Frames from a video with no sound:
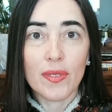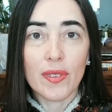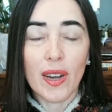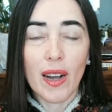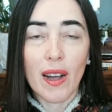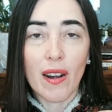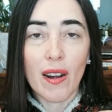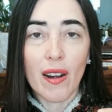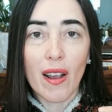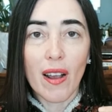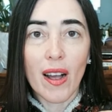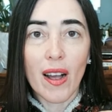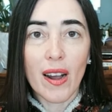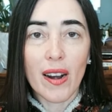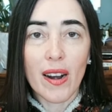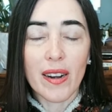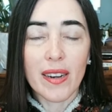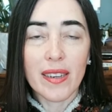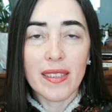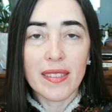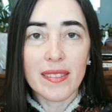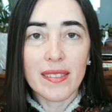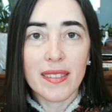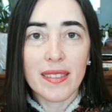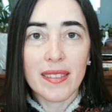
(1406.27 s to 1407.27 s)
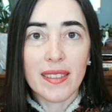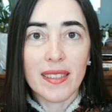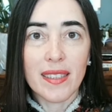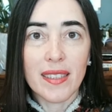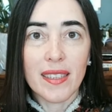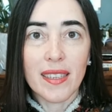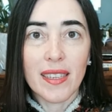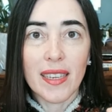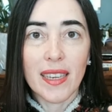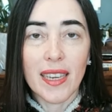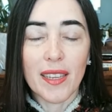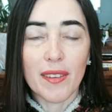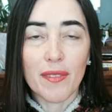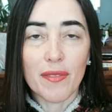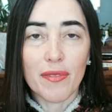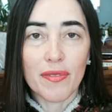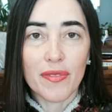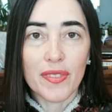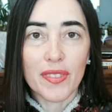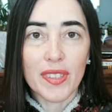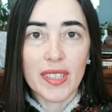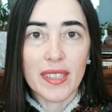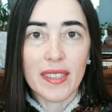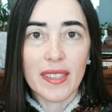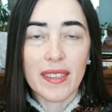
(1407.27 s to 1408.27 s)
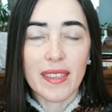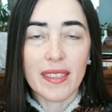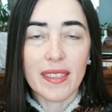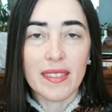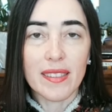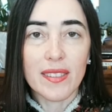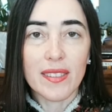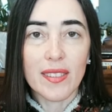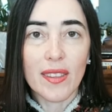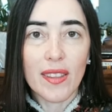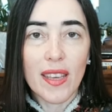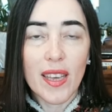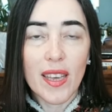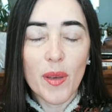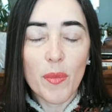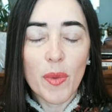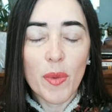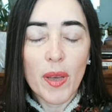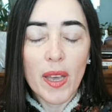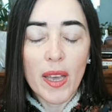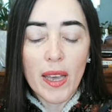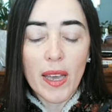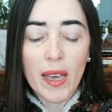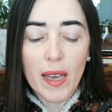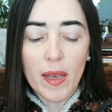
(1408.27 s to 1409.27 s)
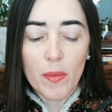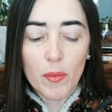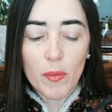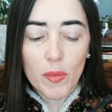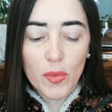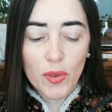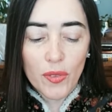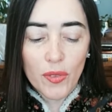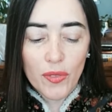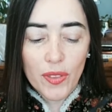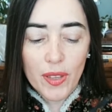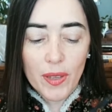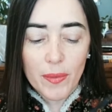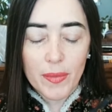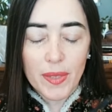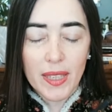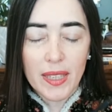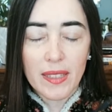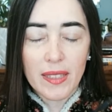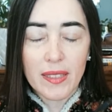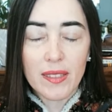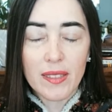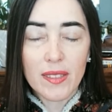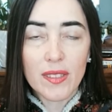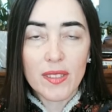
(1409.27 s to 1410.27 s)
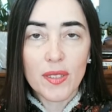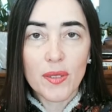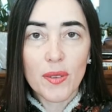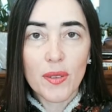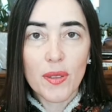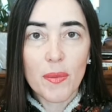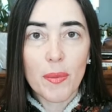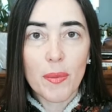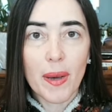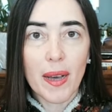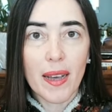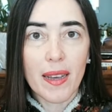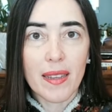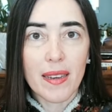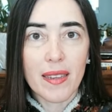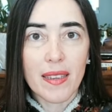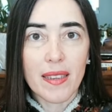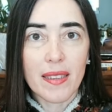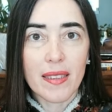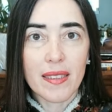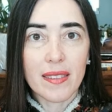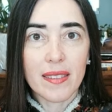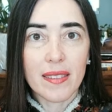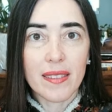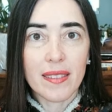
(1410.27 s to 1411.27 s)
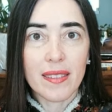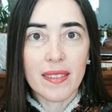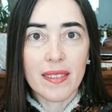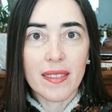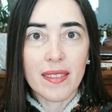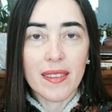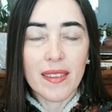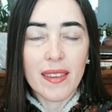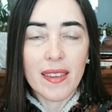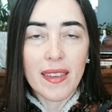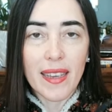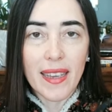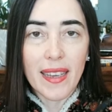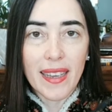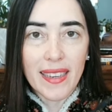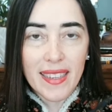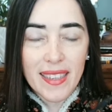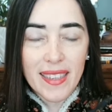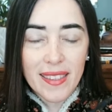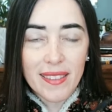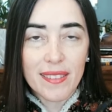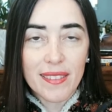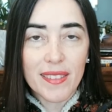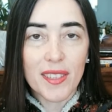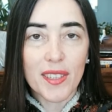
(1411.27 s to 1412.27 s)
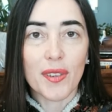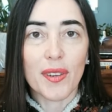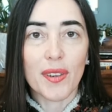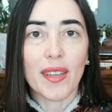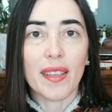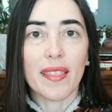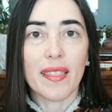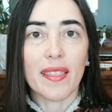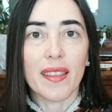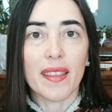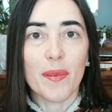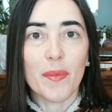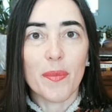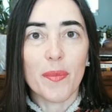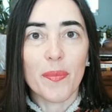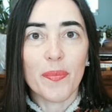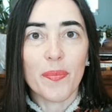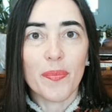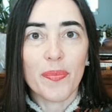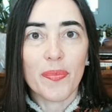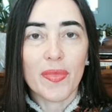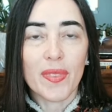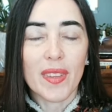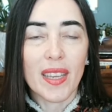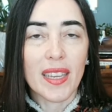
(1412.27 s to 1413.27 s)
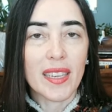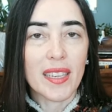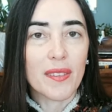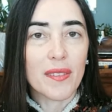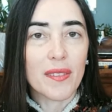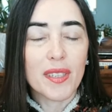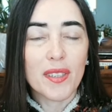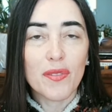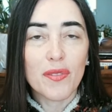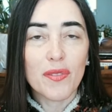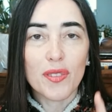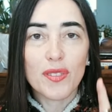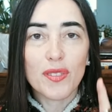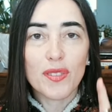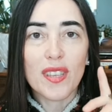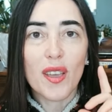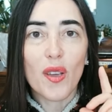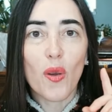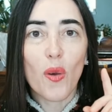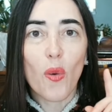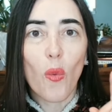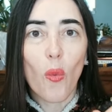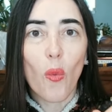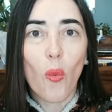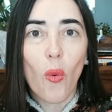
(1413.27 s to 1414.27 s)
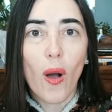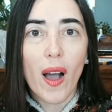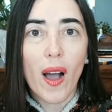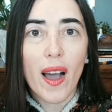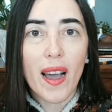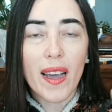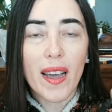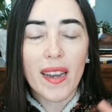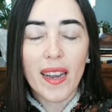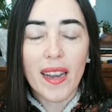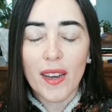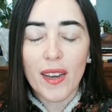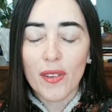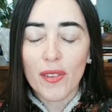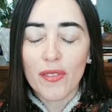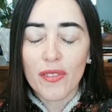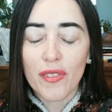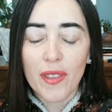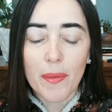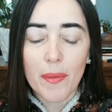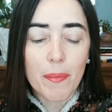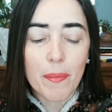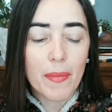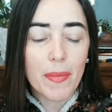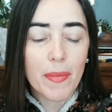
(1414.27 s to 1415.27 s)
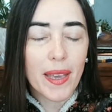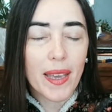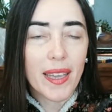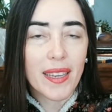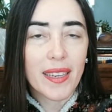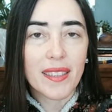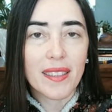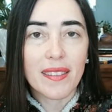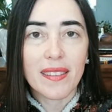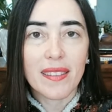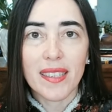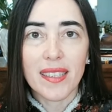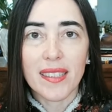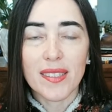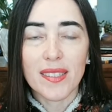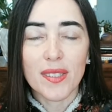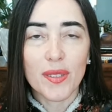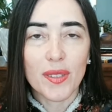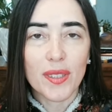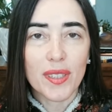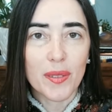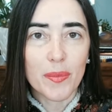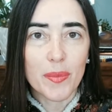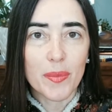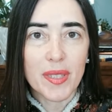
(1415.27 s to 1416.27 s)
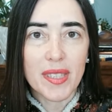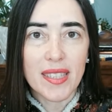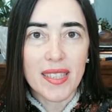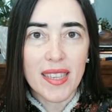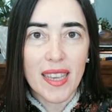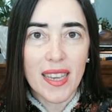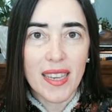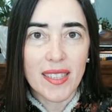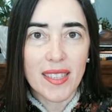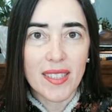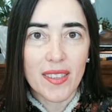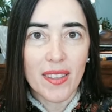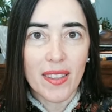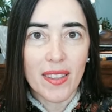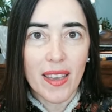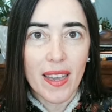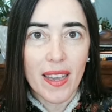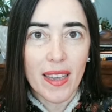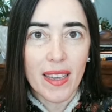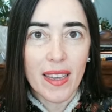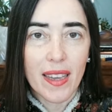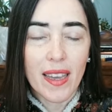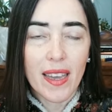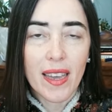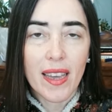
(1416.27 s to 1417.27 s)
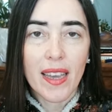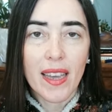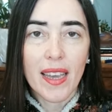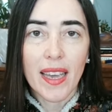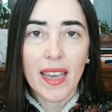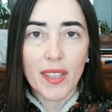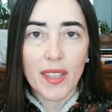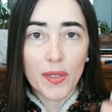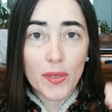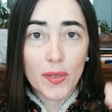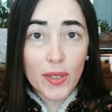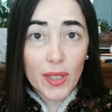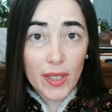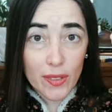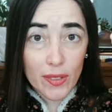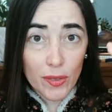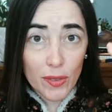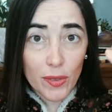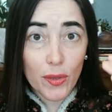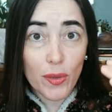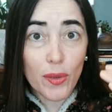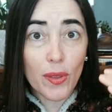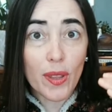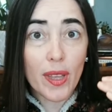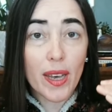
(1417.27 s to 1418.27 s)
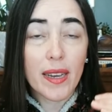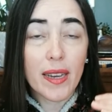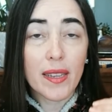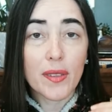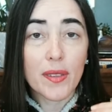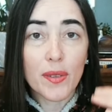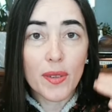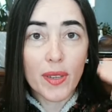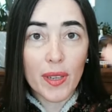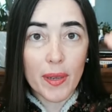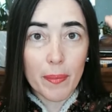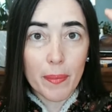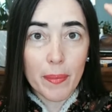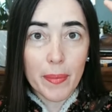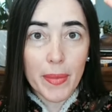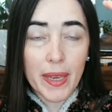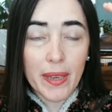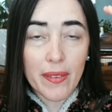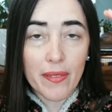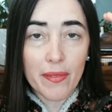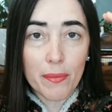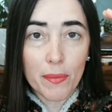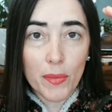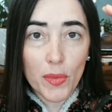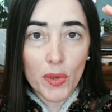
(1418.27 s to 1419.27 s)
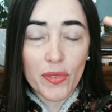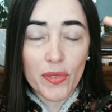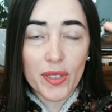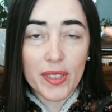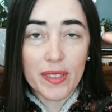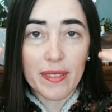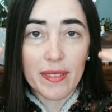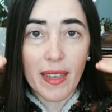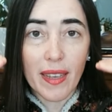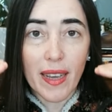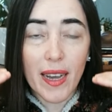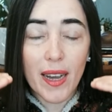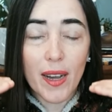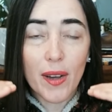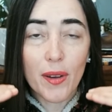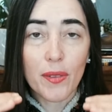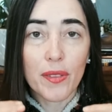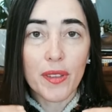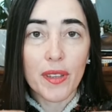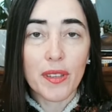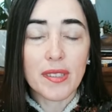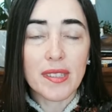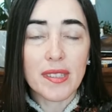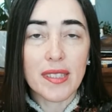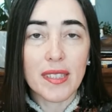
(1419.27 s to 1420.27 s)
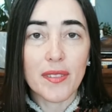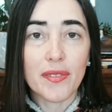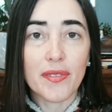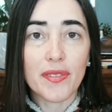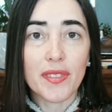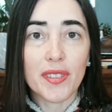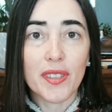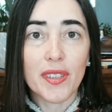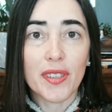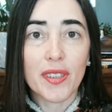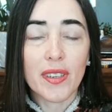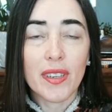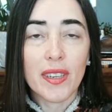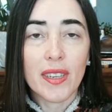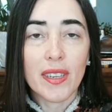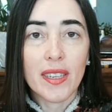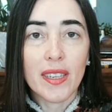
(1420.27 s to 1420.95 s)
our heart and feel into them and move them into the body and integrate them. And even if you take one out of the many things you hear me say today, and you can do that, you can move it down the sifter